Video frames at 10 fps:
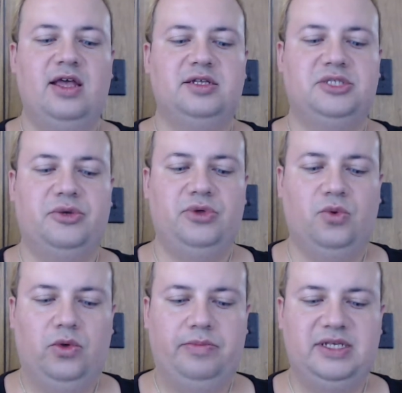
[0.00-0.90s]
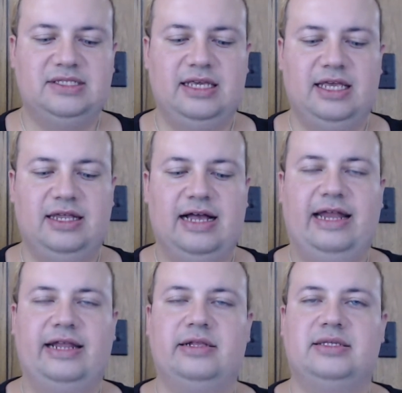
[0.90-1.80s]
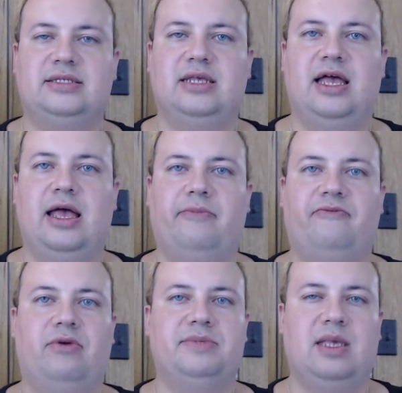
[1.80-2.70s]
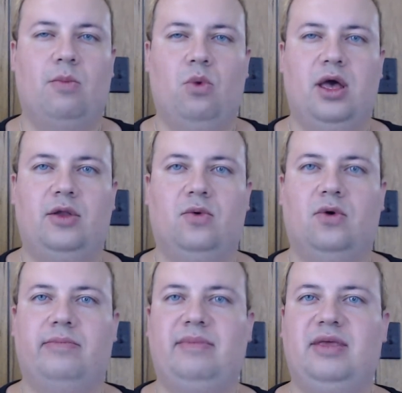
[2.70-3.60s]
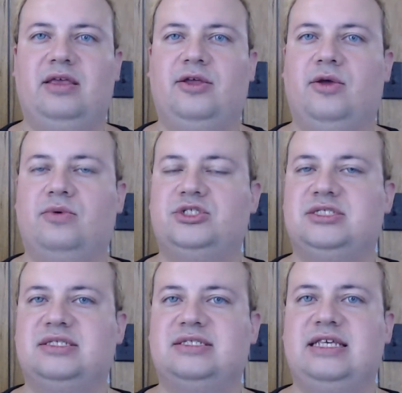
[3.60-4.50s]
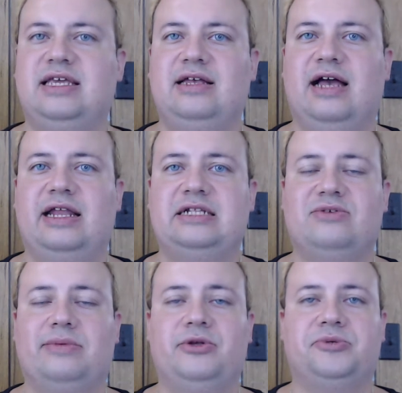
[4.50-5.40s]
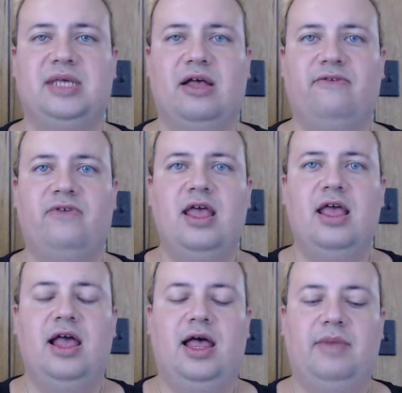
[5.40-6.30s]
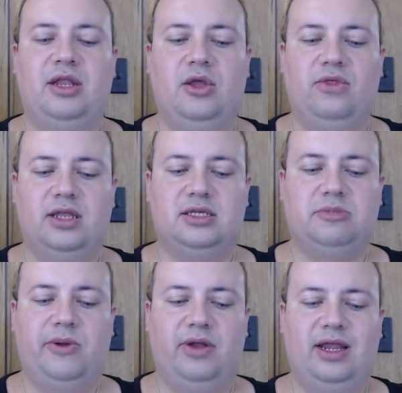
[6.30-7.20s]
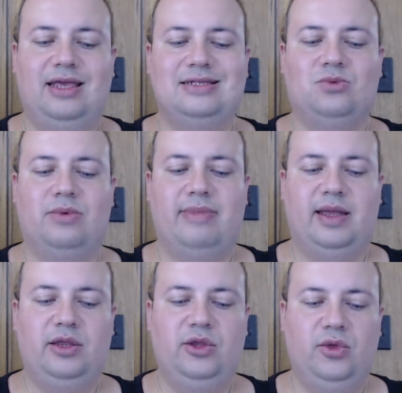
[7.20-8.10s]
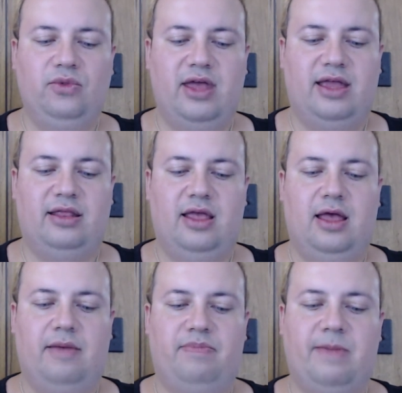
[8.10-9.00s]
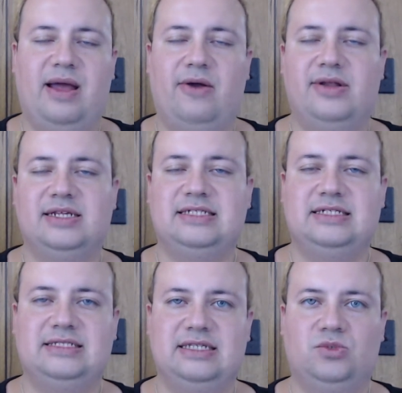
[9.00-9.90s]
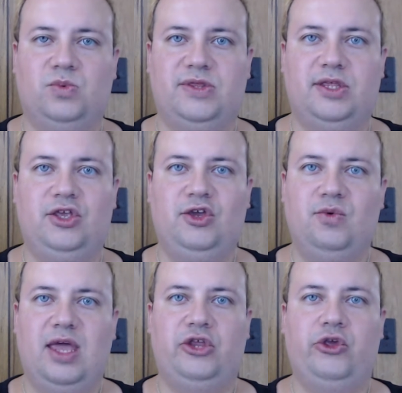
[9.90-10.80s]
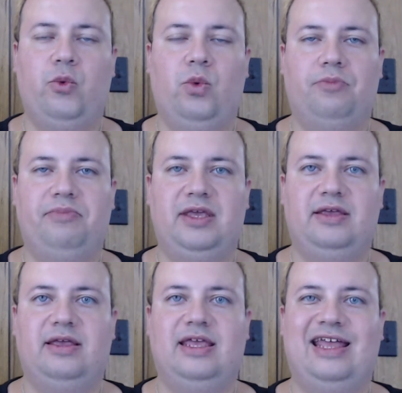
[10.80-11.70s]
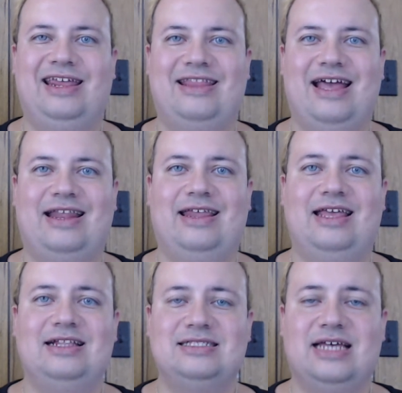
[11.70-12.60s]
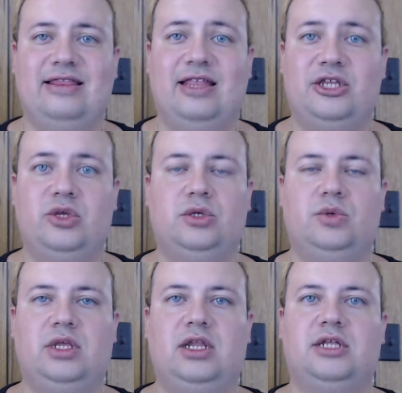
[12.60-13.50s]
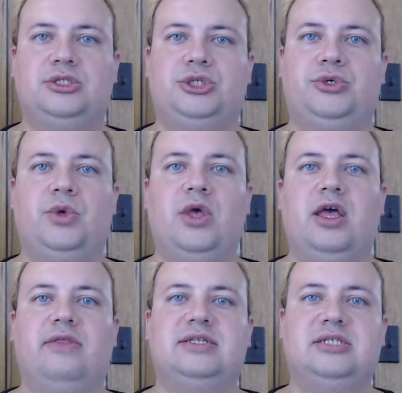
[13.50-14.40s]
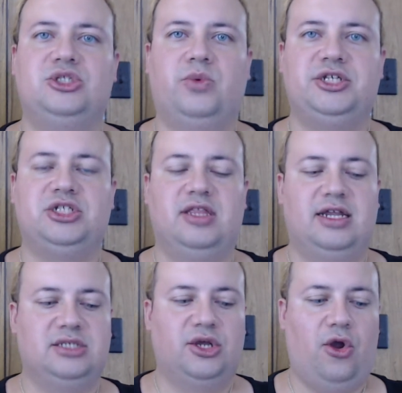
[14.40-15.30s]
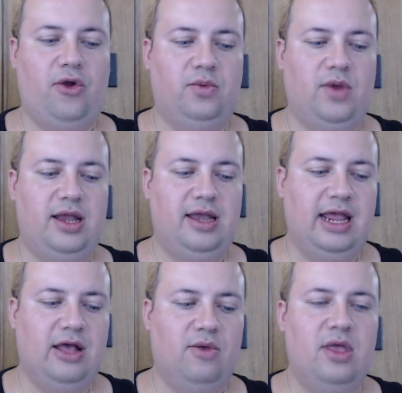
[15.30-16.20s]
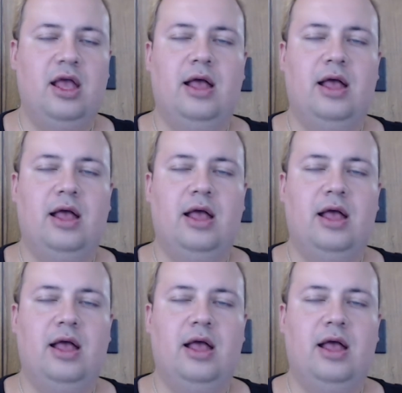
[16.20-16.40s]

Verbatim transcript: So you will be seeking guidance um, from someone or maybe, you know, just seeking guidance from yourself. Um, and know that Spirit is reminding you that um, the power does exist within you and you will be getting that insight that you do need into the situation that is occurring right now.